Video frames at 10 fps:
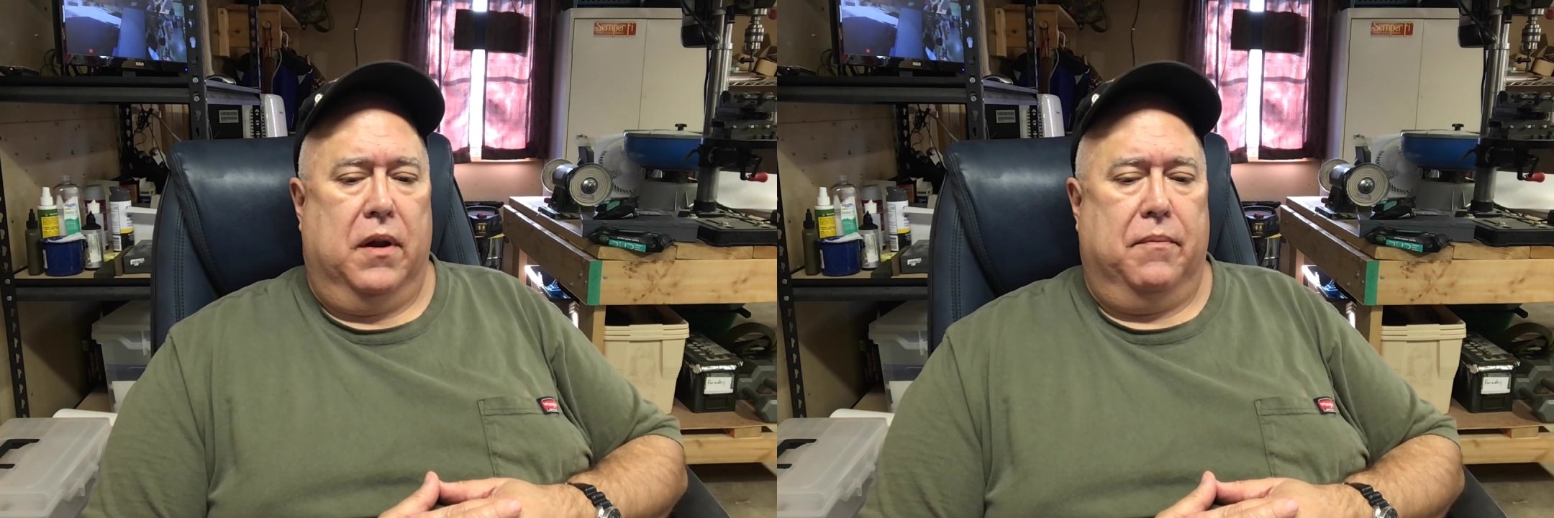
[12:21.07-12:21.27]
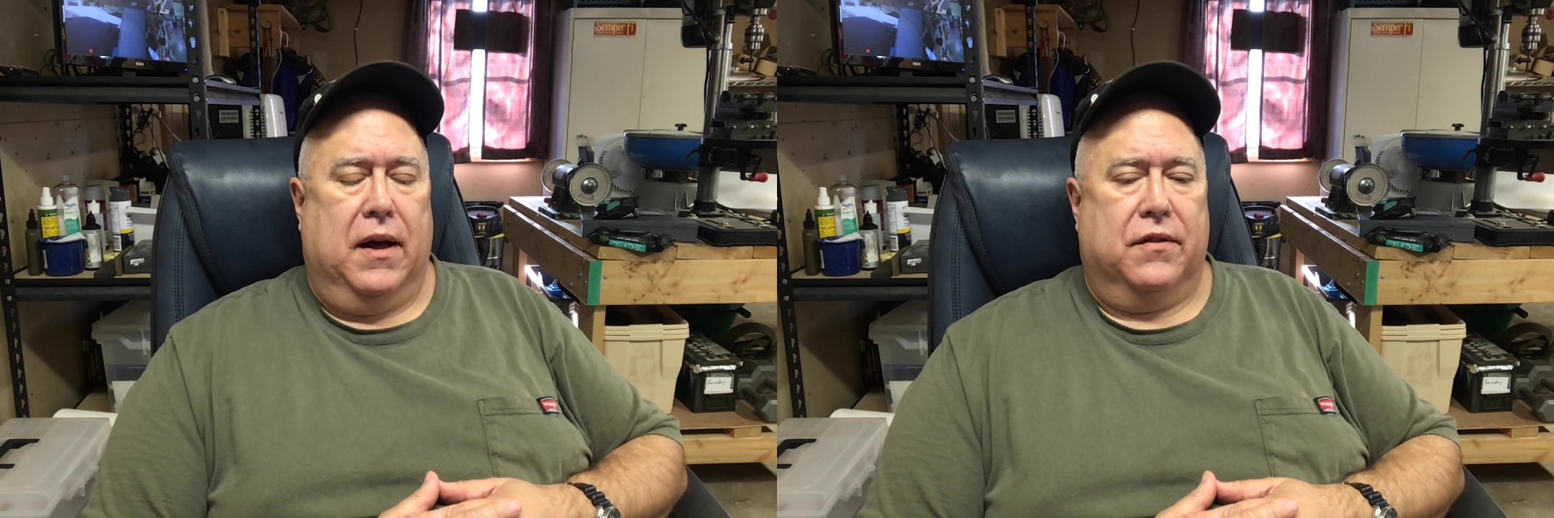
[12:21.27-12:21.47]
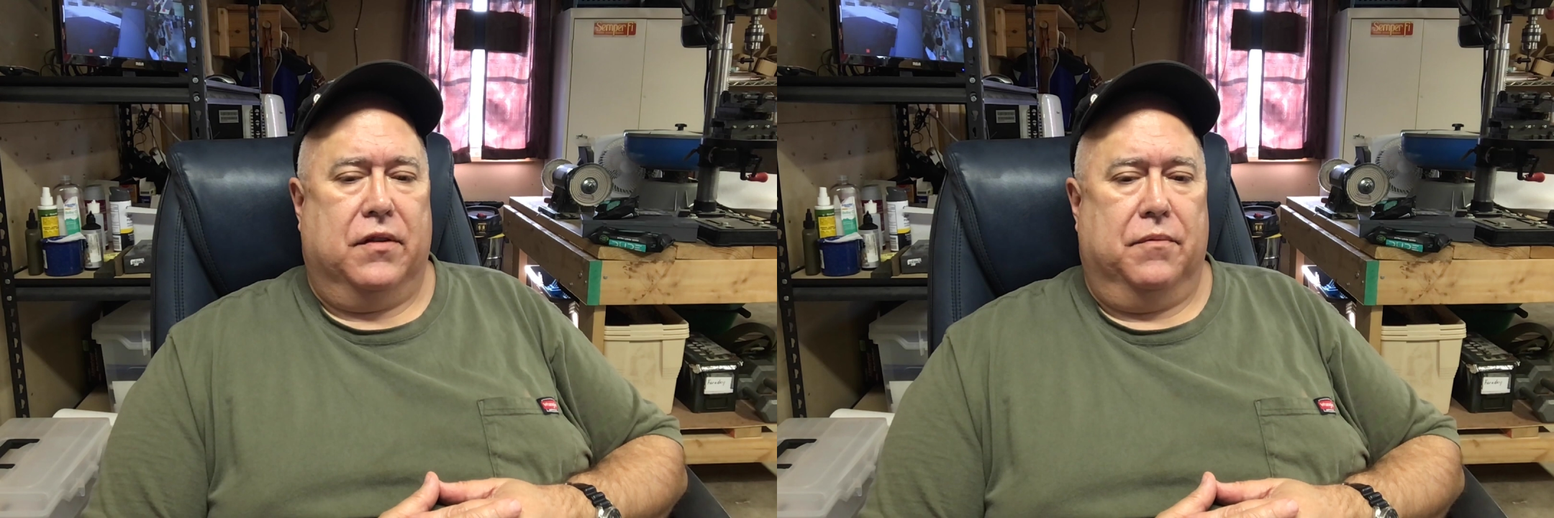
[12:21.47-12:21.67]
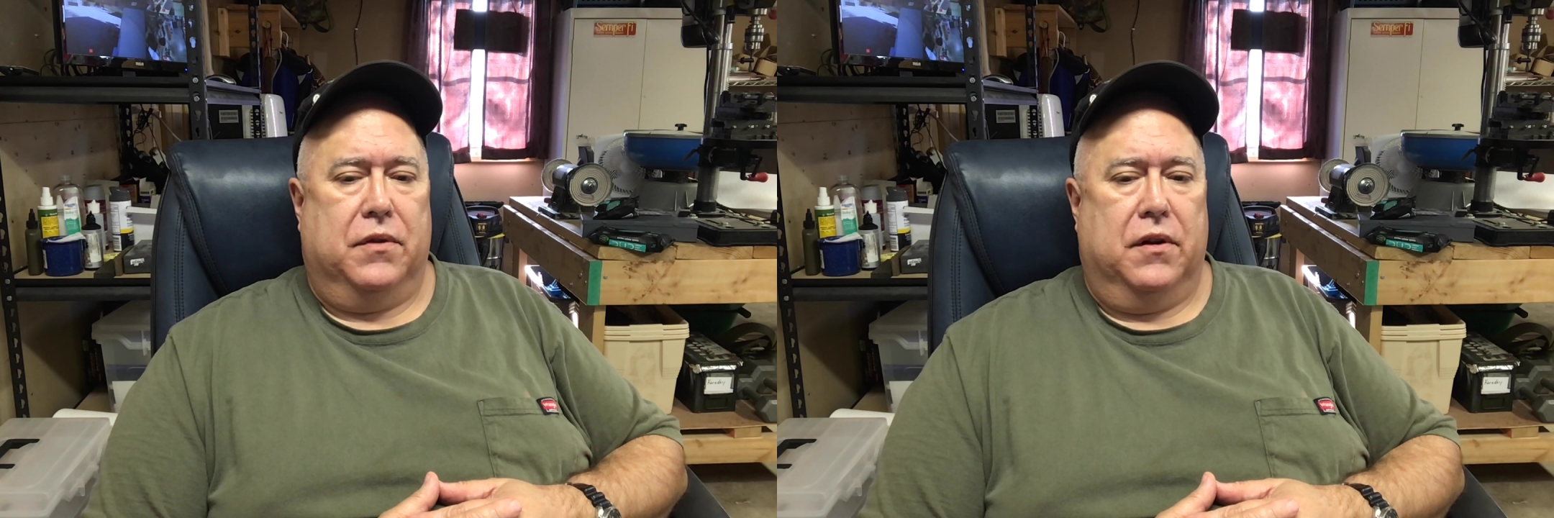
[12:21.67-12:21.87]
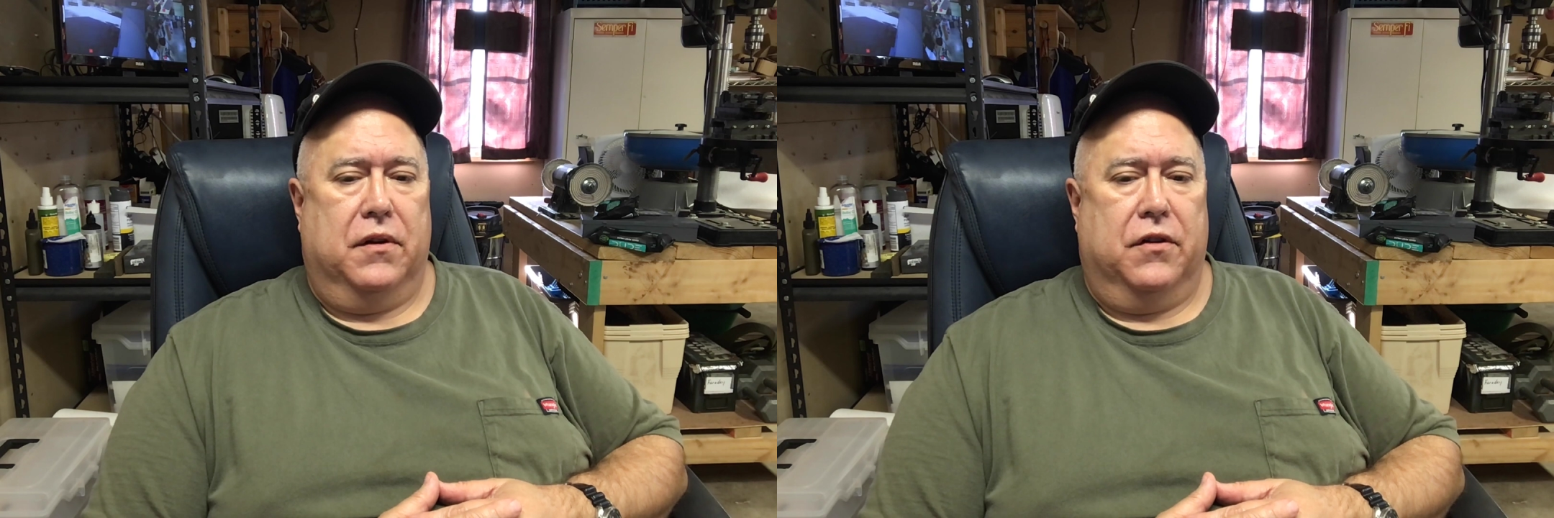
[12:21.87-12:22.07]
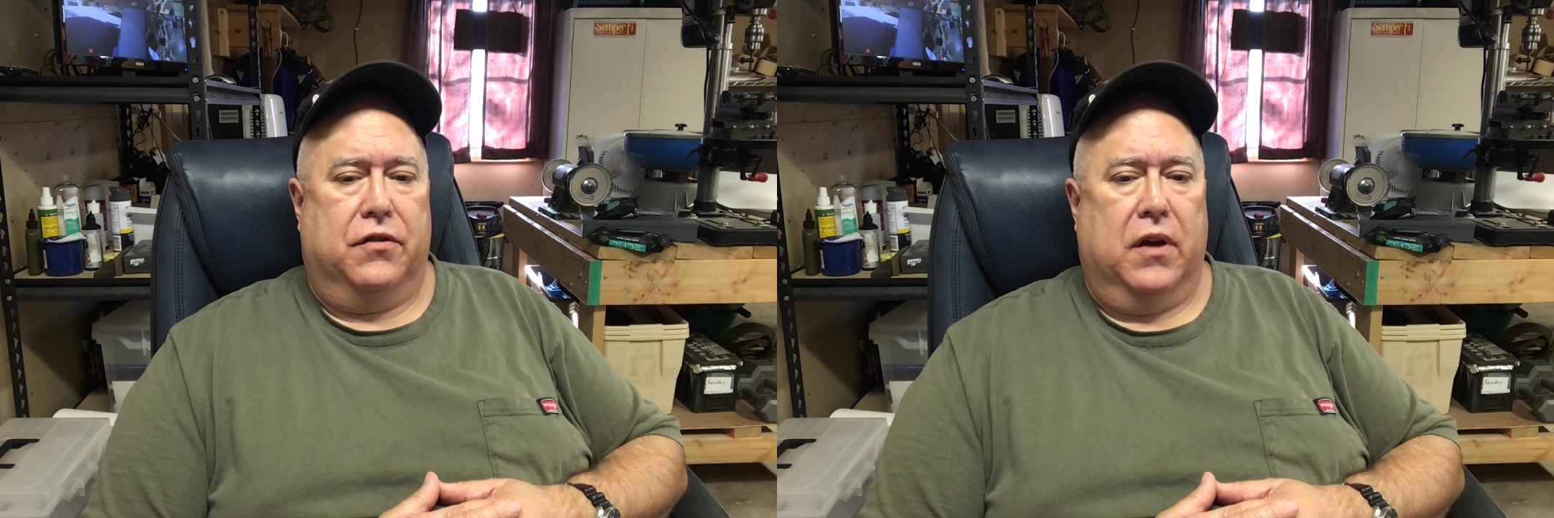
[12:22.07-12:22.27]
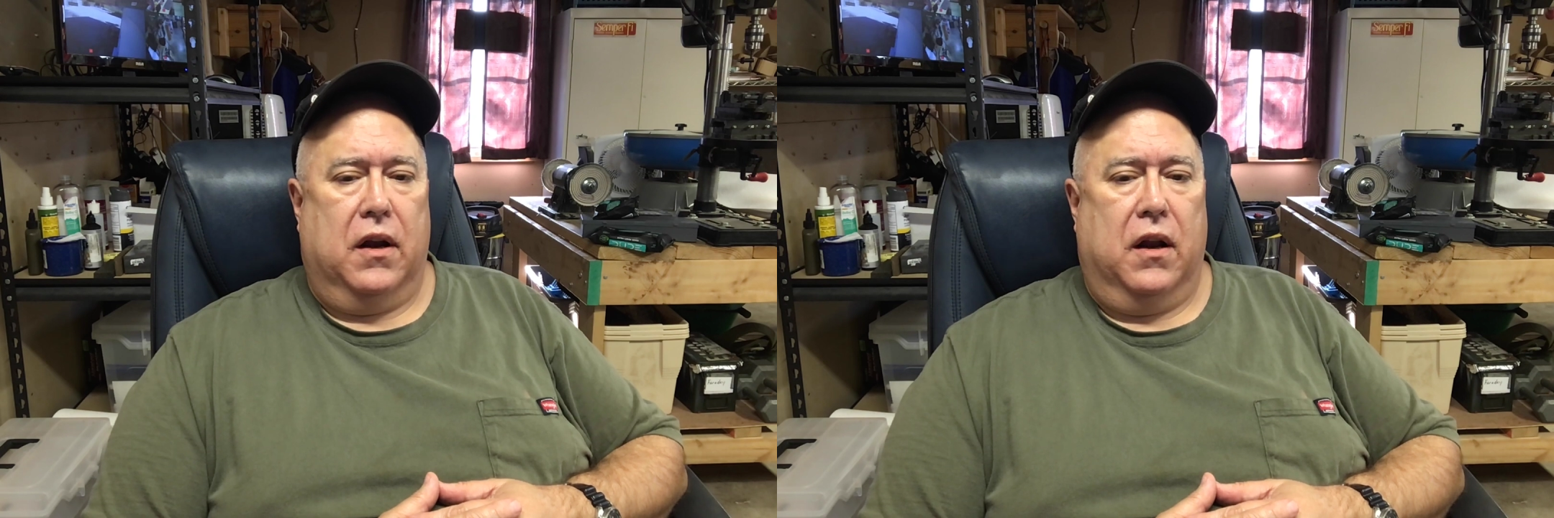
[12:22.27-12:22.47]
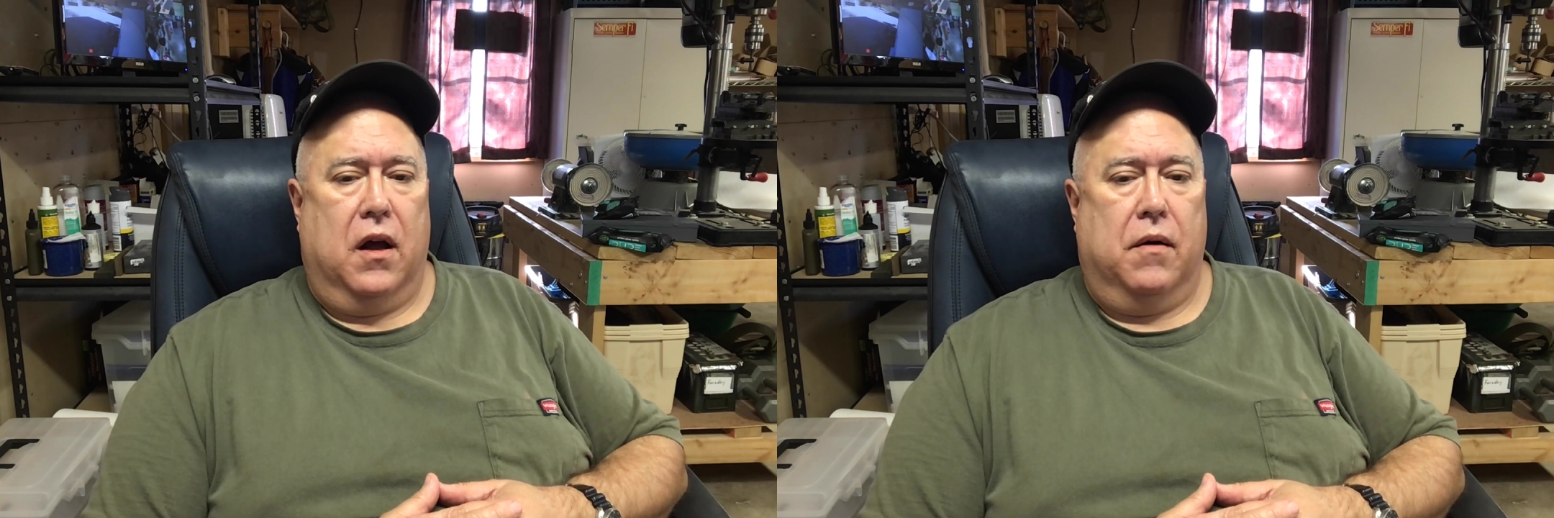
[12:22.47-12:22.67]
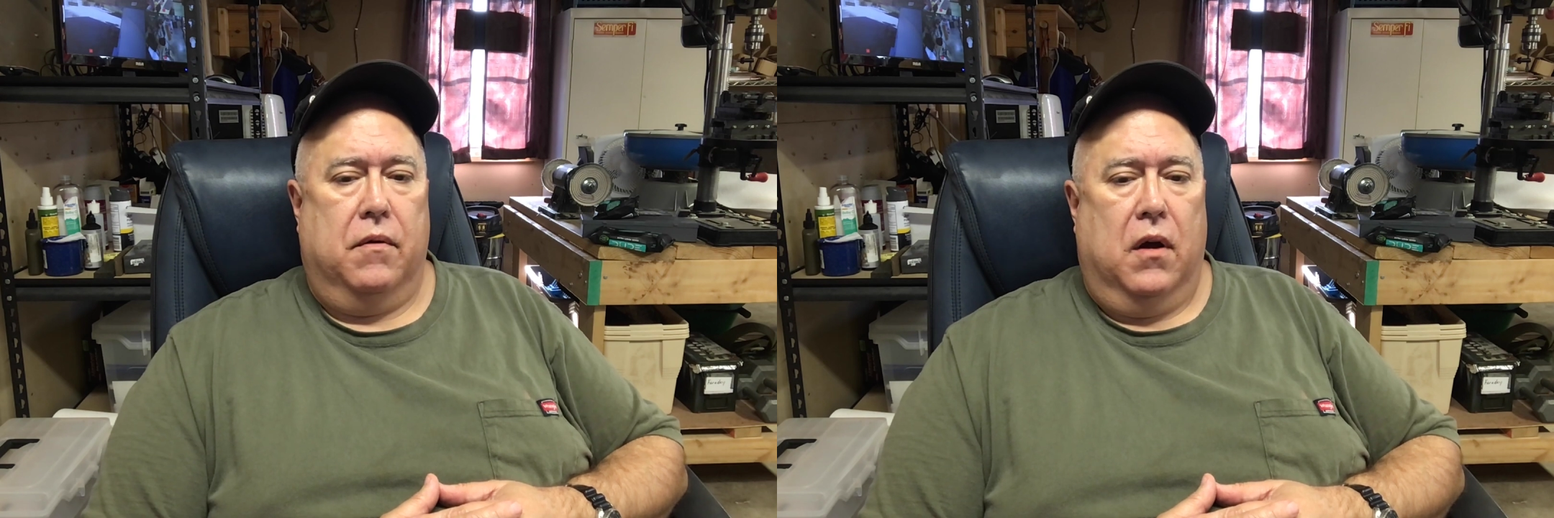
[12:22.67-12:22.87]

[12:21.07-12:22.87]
about something to set it up.